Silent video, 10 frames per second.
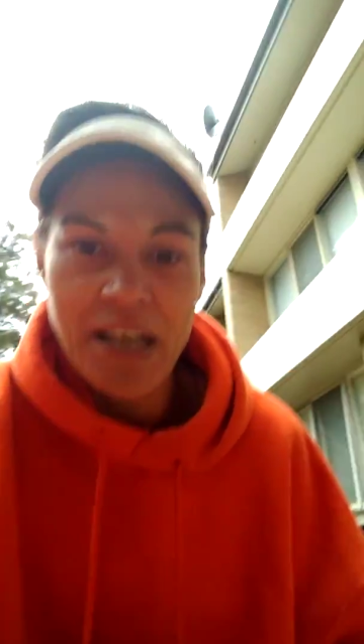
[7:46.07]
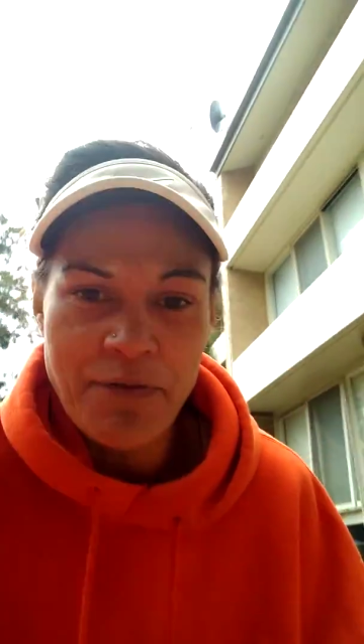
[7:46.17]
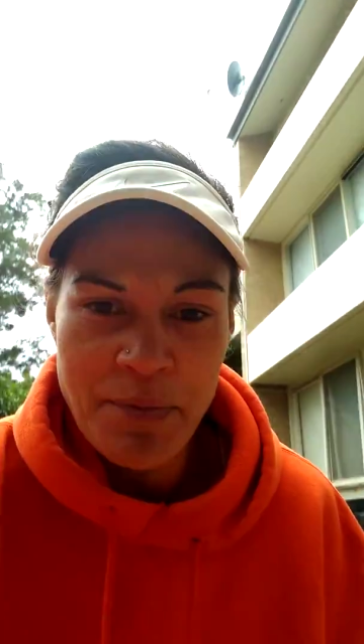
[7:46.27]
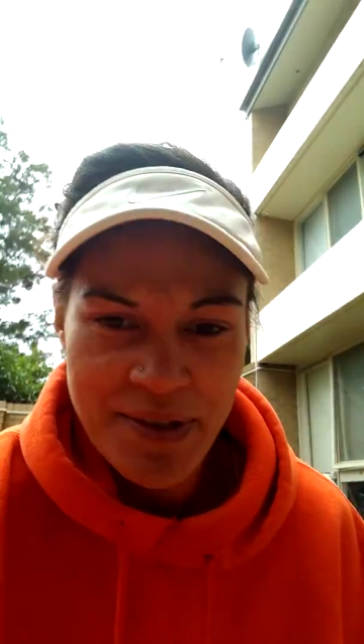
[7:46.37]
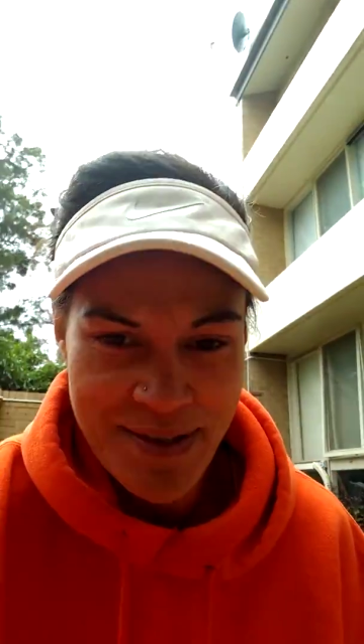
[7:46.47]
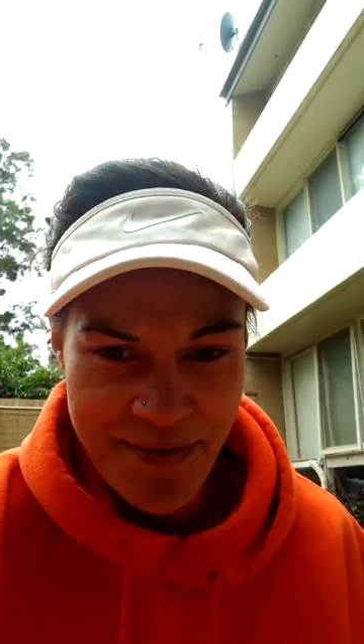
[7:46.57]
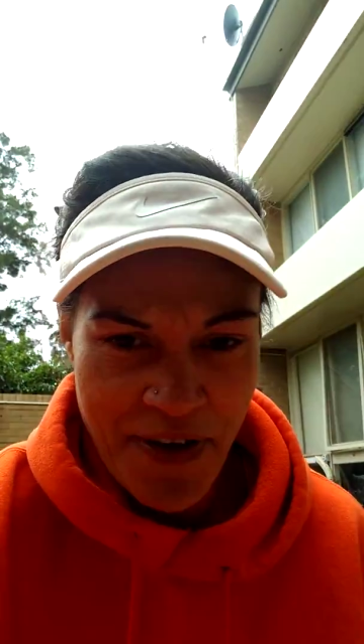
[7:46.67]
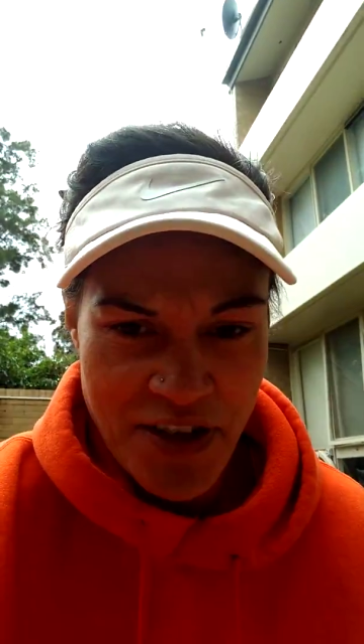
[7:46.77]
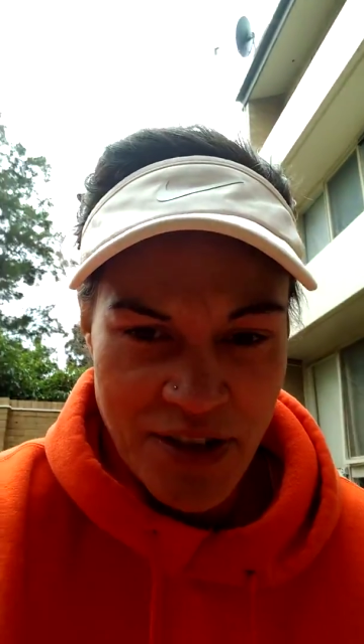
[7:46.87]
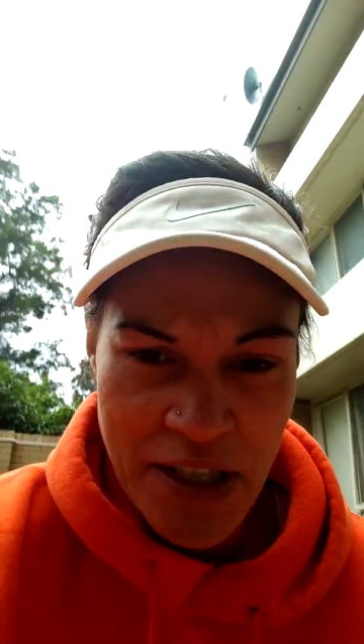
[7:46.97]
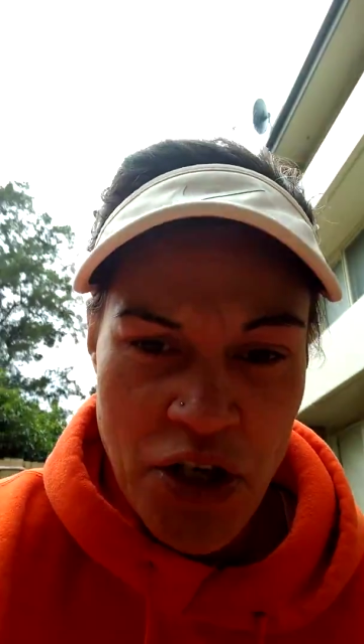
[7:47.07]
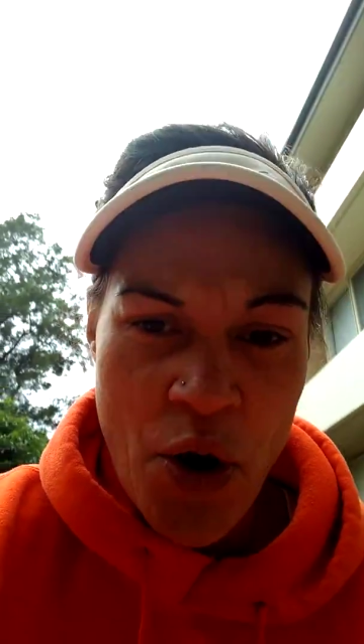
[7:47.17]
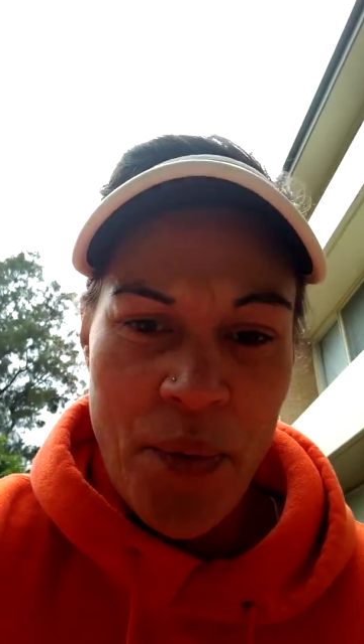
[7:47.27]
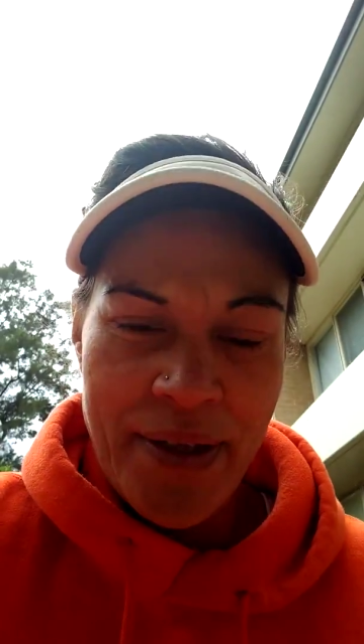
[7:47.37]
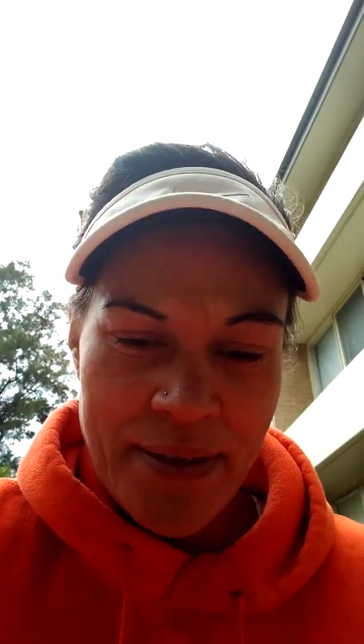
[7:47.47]
governments have actually
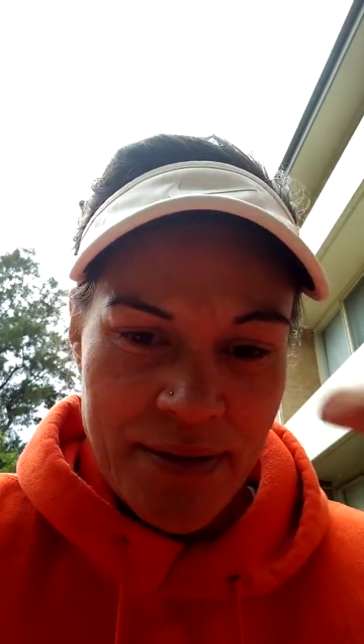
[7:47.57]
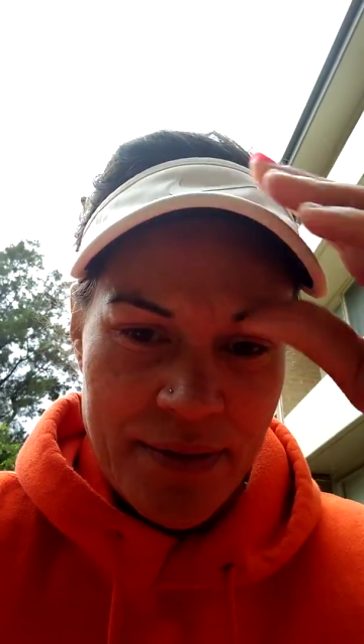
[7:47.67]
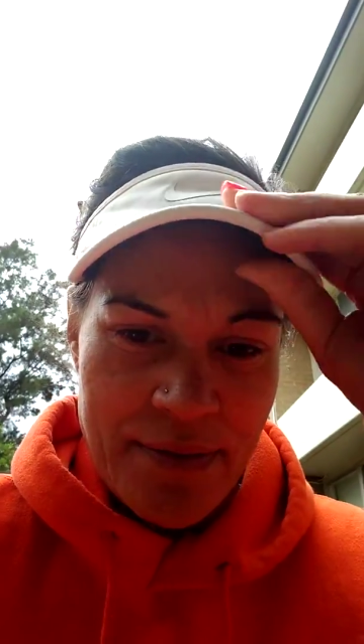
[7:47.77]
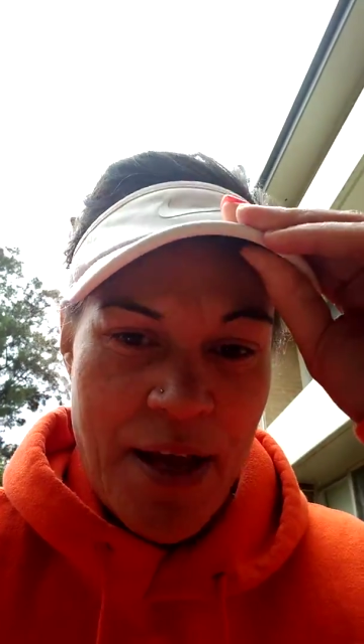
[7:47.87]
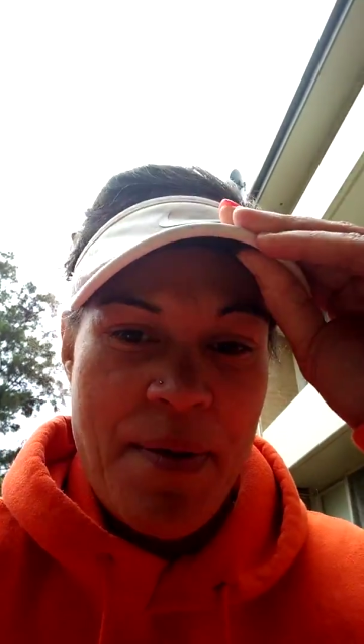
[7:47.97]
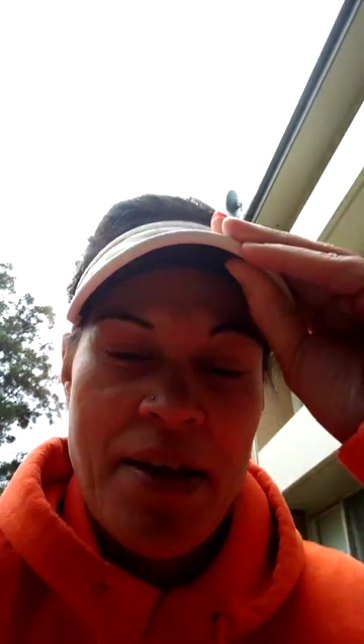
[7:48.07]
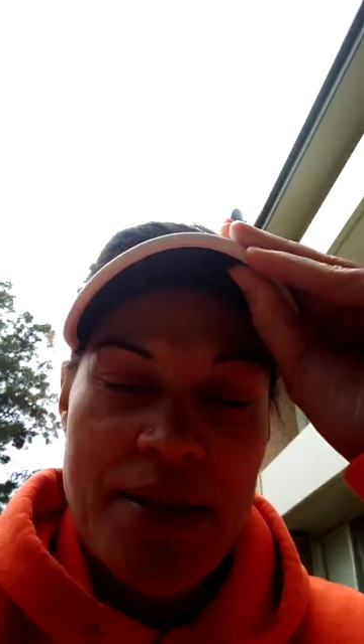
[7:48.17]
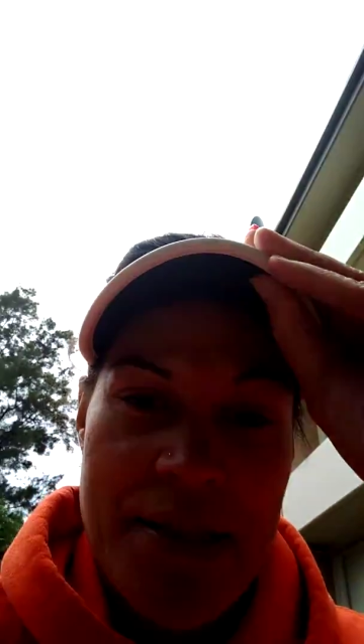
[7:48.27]
known about this